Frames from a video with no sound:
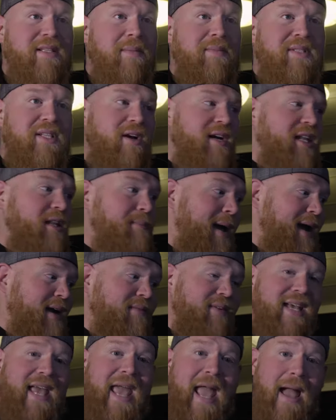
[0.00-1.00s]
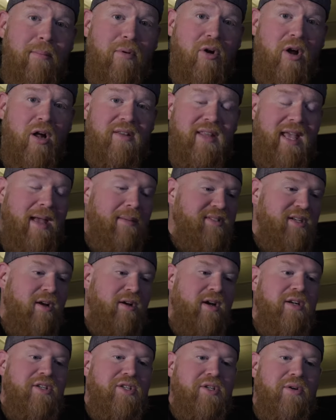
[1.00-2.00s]
because I'm staring at the back of a camera all day, I'm
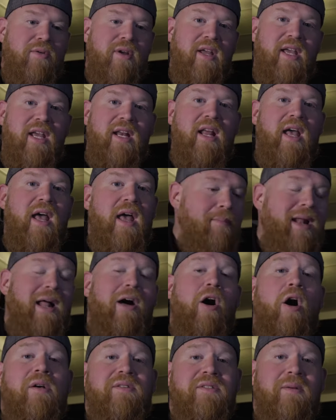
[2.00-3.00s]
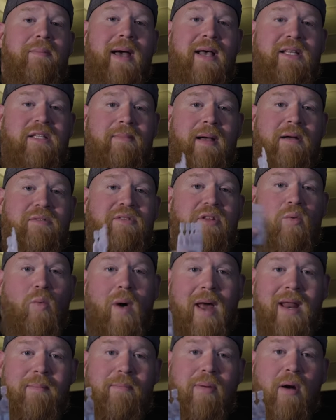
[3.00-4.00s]
staring at a screen, but I'll also pass them out to the
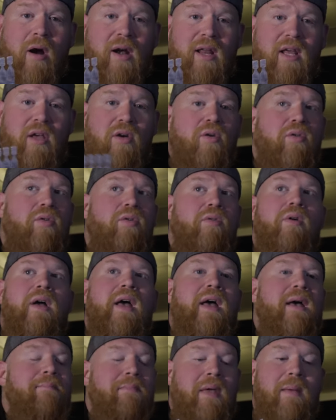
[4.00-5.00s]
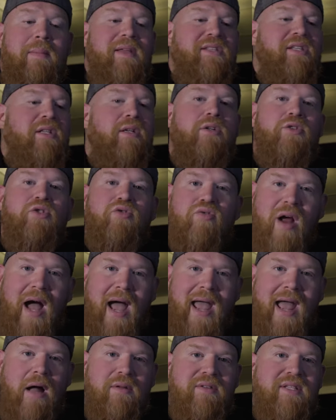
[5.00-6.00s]
wedding party who maybe it's a little
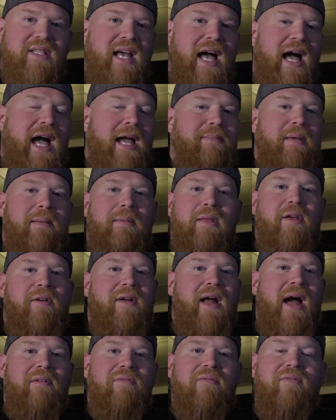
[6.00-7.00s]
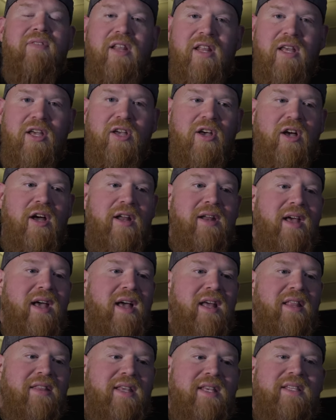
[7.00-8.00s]
dry outside, maybe they're not feeling good.
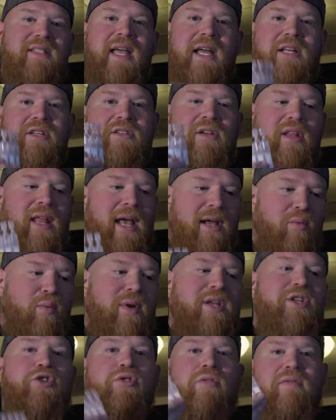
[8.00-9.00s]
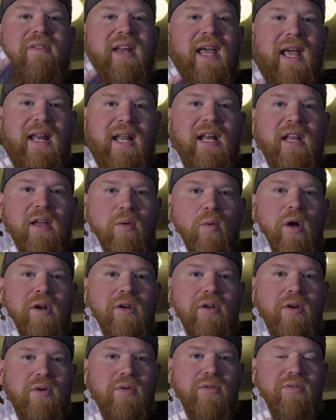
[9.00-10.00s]
These tend to like rejuvenate
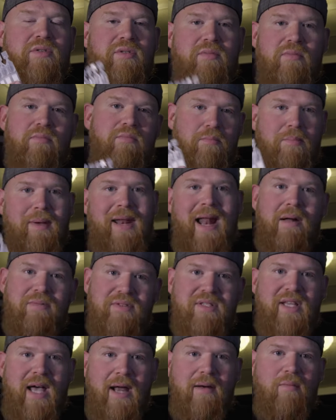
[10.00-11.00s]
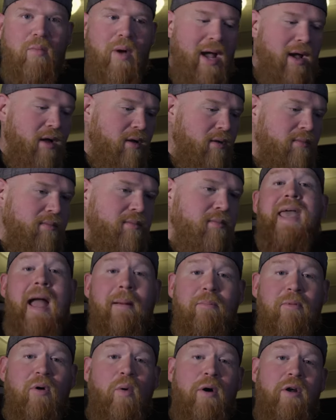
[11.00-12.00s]
anyone who's been outside while.
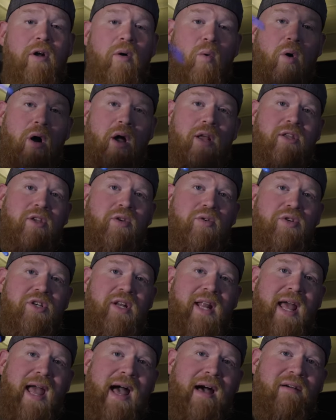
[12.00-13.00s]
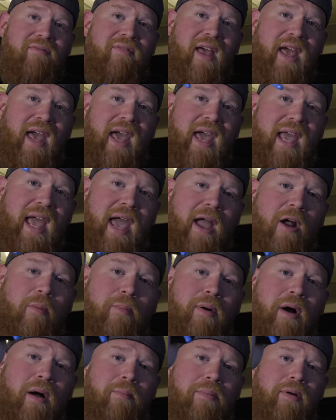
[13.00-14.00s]
Camera 101, you should have a air
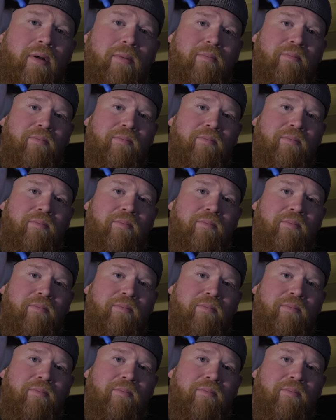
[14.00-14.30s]
pump,